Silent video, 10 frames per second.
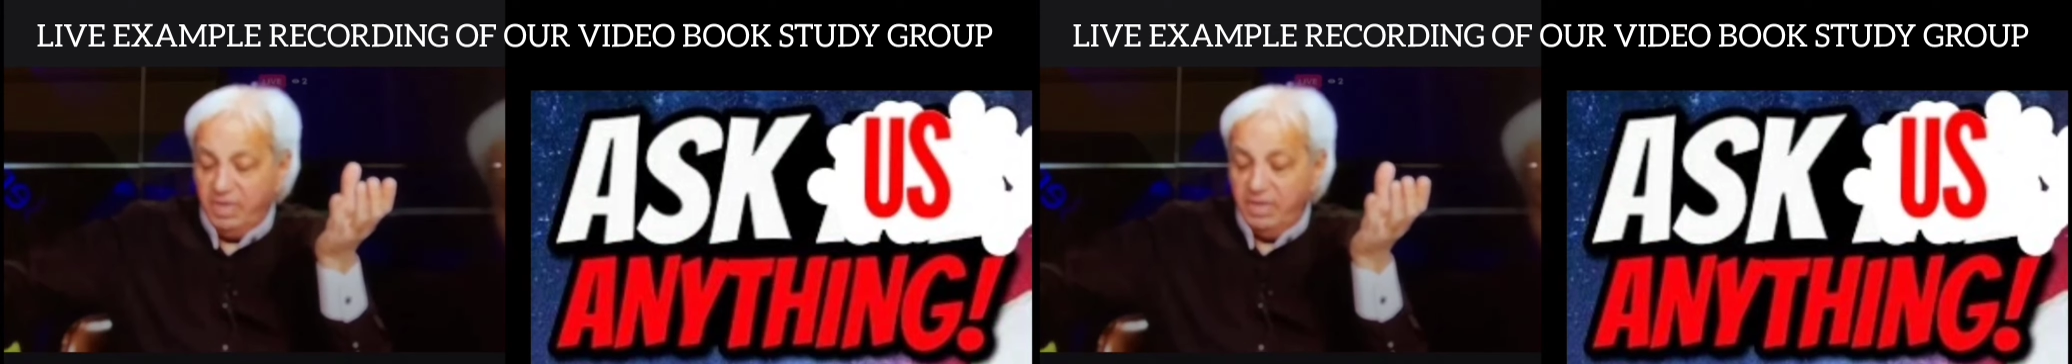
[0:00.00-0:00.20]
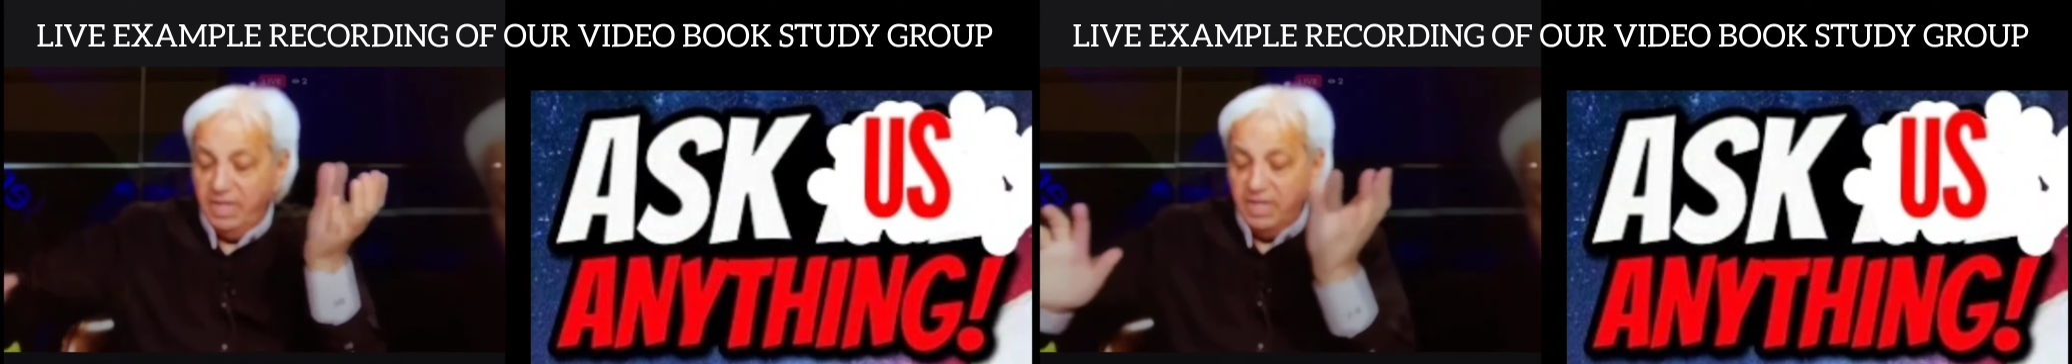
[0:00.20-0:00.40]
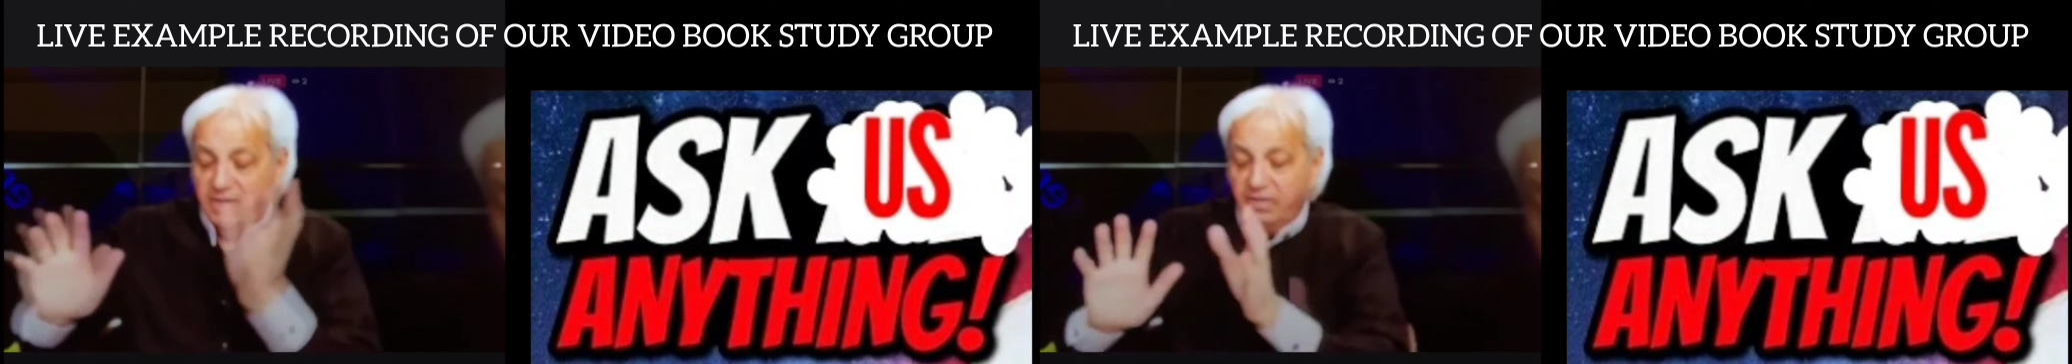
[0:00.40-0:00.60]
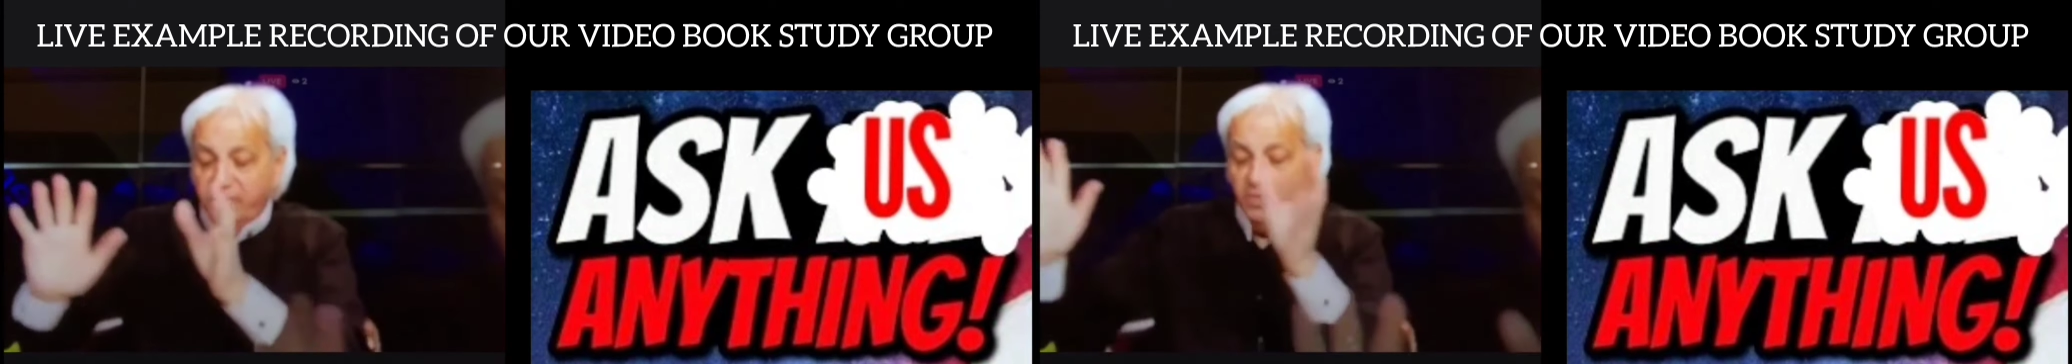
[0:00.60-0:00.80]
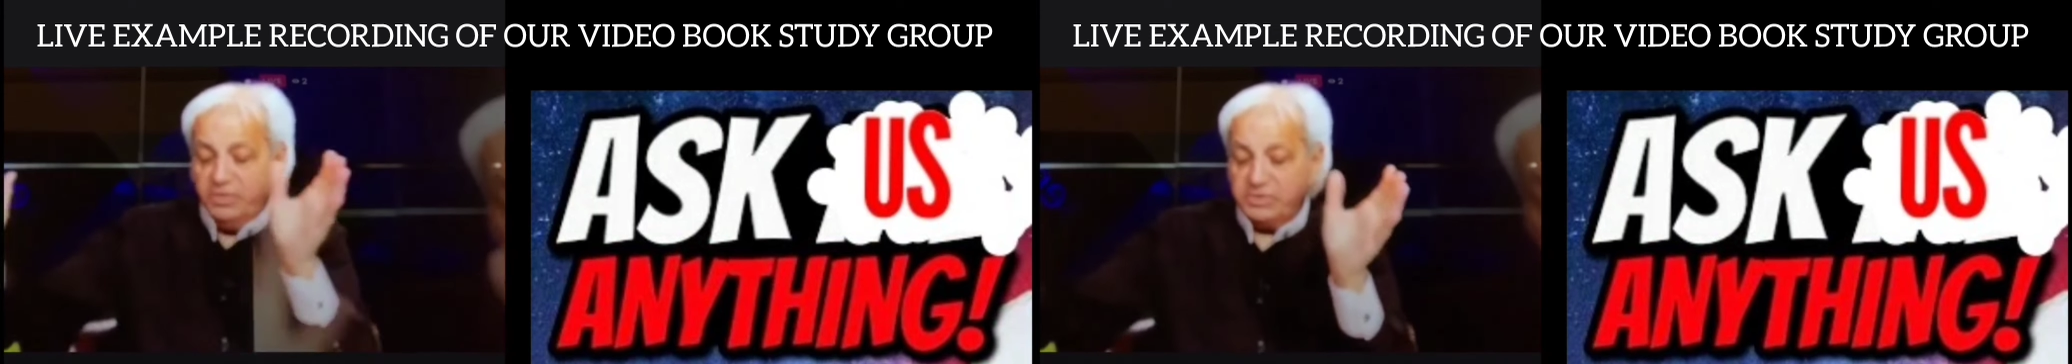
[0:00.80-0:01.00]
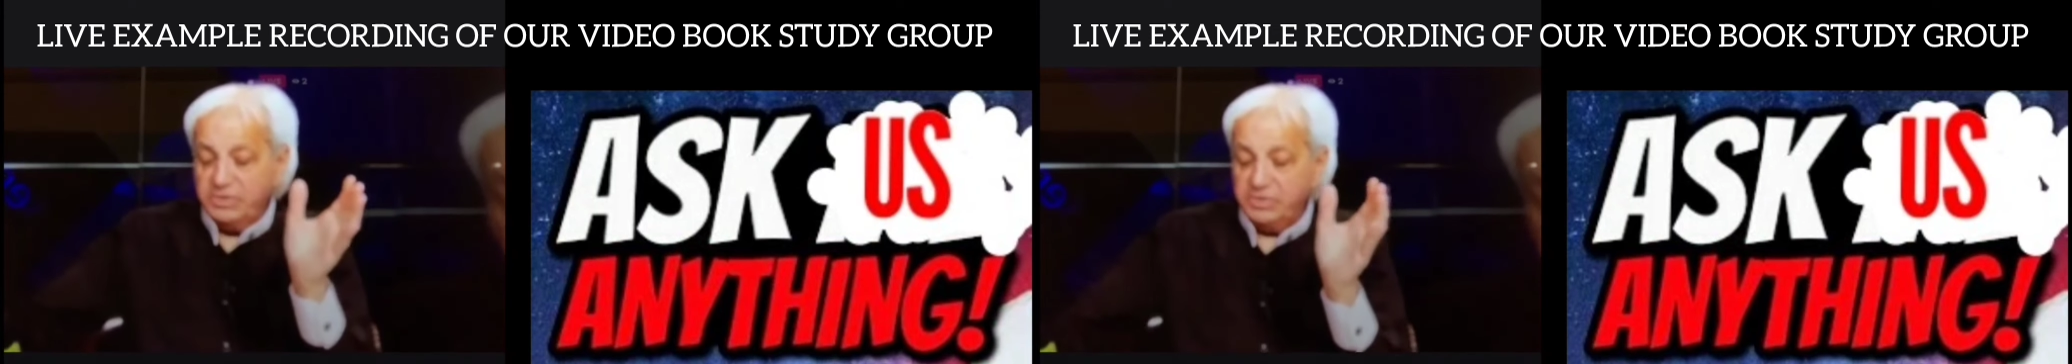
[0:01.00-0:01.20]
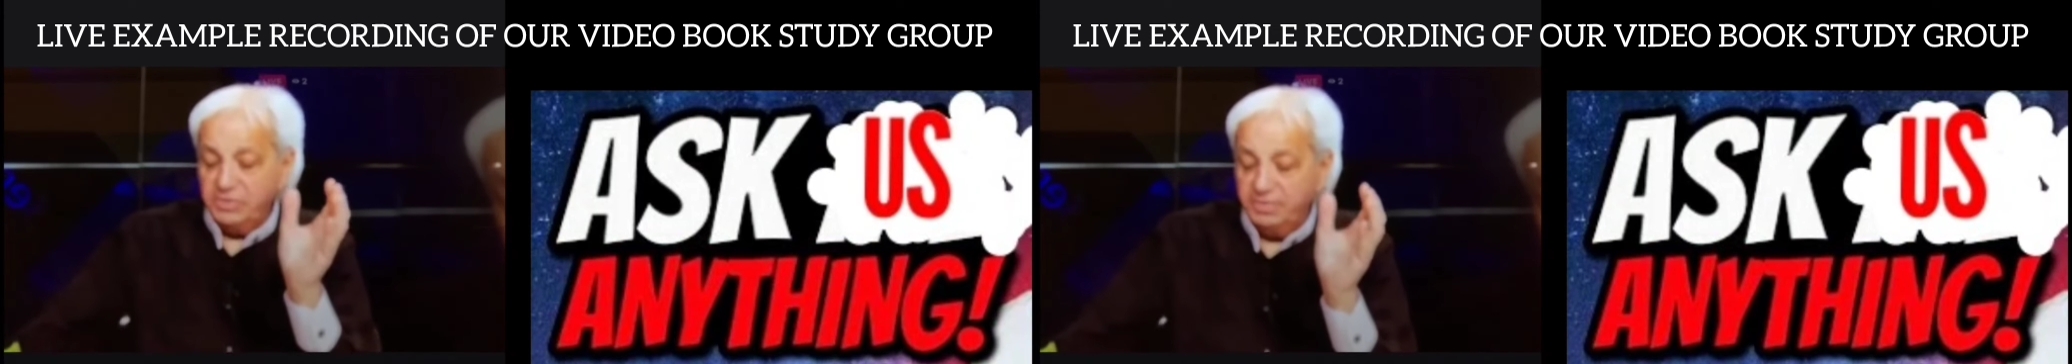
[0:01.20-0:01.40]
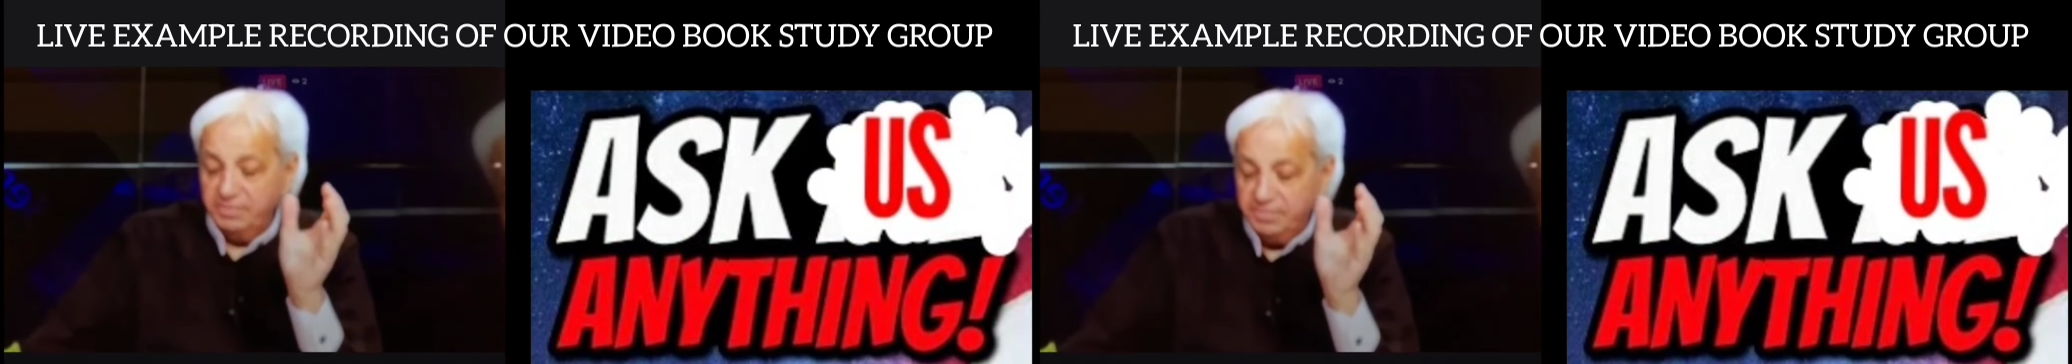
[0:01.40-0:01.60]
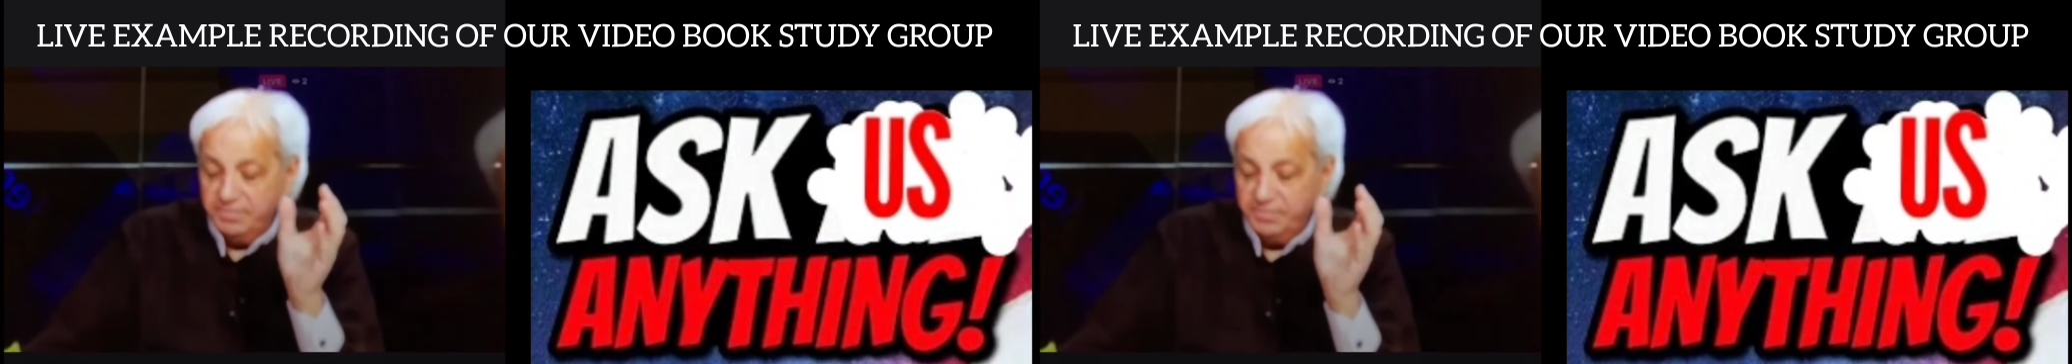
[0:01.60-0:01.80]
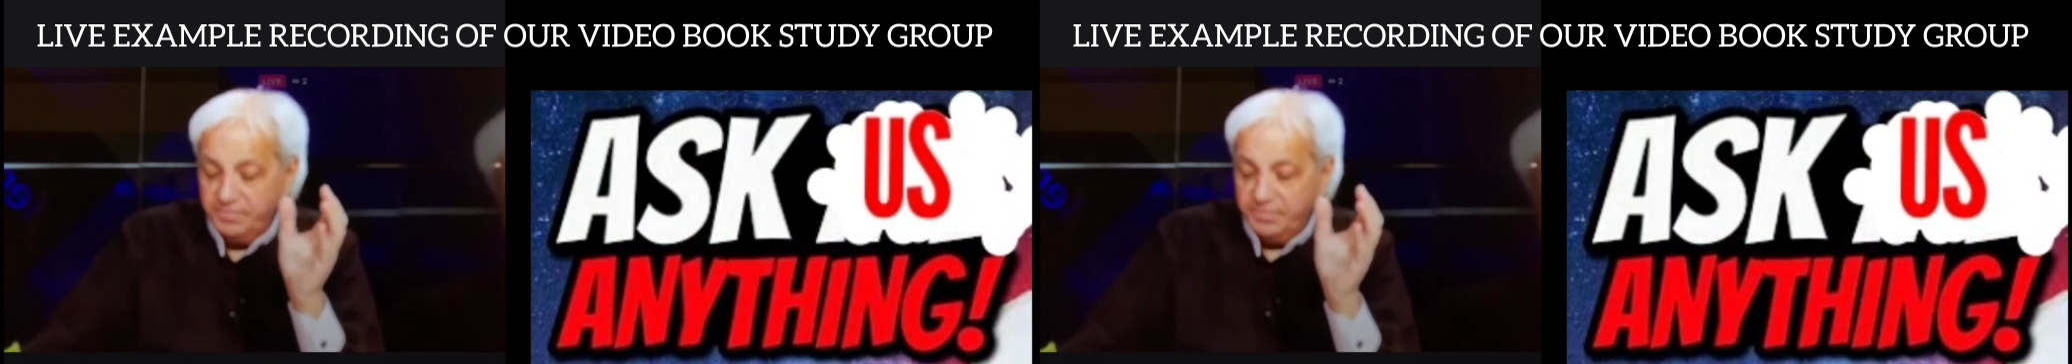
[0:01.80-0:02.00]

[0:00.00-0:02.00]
God. They are foolishness to him.